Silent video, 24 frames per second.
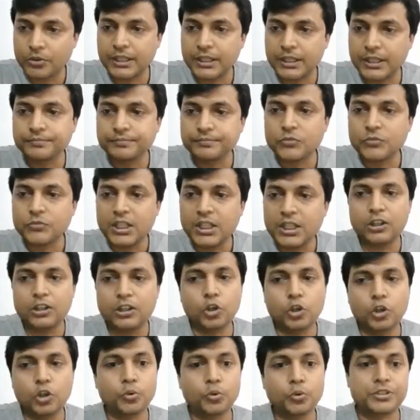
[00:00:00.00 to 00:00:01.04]
Okay,
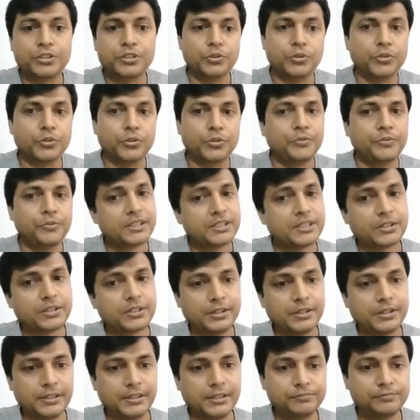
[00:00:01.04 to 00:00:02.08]
and logy,
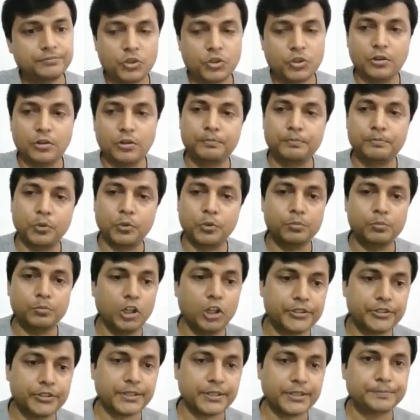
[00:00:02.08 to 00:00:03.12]
study. So
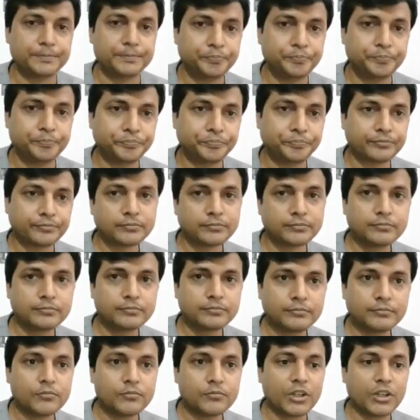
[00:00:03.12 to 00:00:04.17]
pomology.
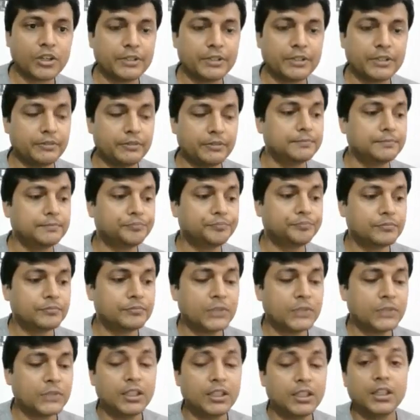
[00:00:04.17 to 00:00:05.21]
Very well.
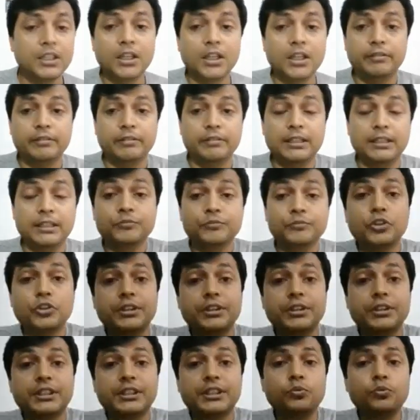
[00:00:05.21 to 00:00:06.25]
Well,
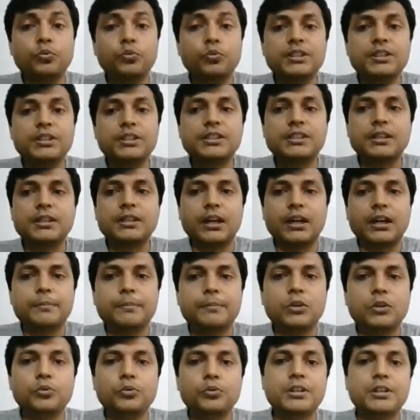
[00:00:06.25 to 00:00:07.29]
so this was
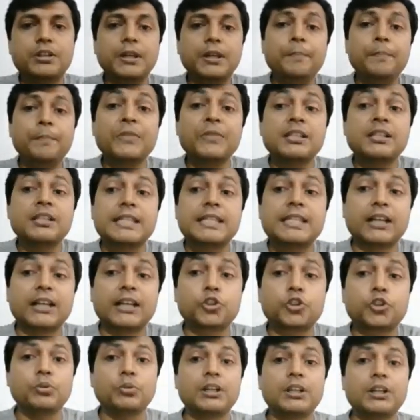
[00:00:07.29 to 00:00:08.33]
about the
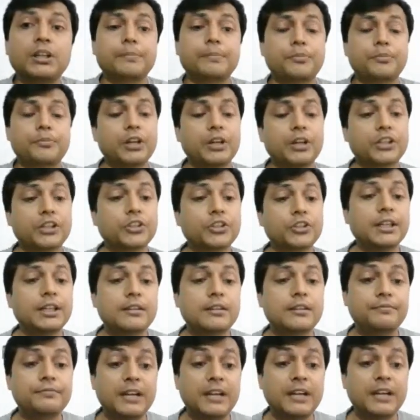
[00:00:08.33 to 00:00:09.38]
sexual reproduction
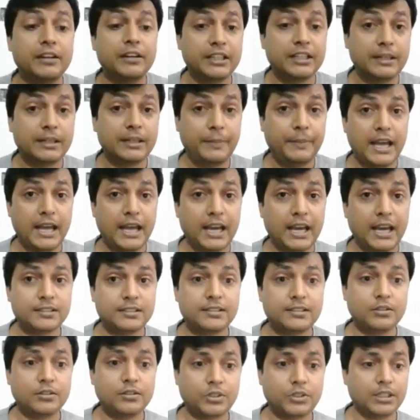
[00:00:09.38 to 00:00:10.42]
in flowering
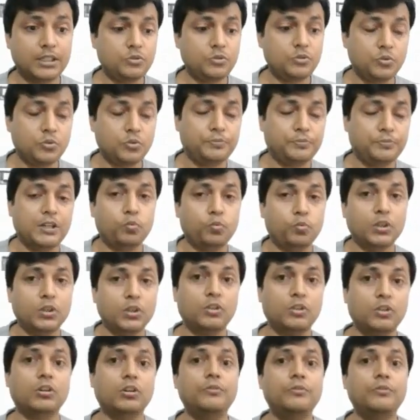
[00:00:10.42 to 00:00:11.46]
plants. Okay, so far
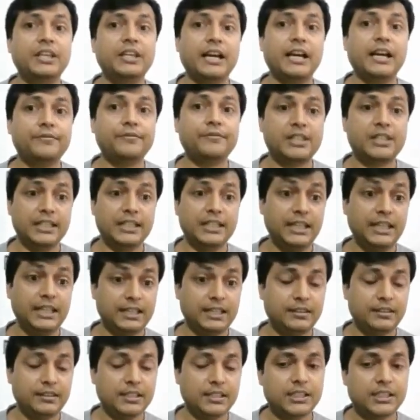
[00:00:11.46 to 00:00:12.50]
what all we have
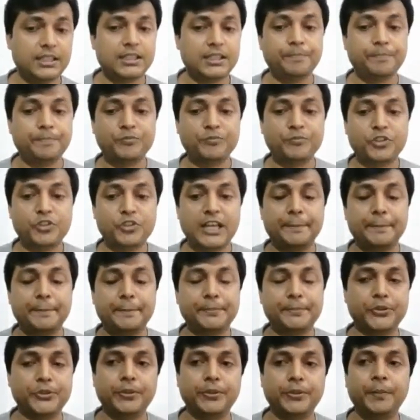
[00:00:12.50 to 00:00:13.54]
seen in this
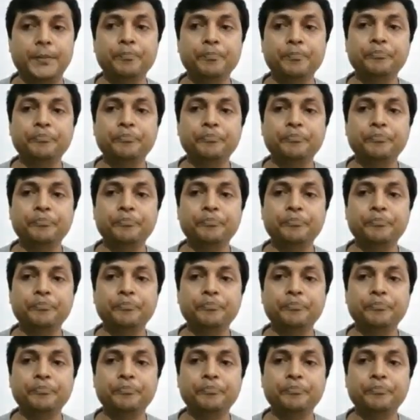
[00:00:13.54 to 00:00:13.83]
chapter,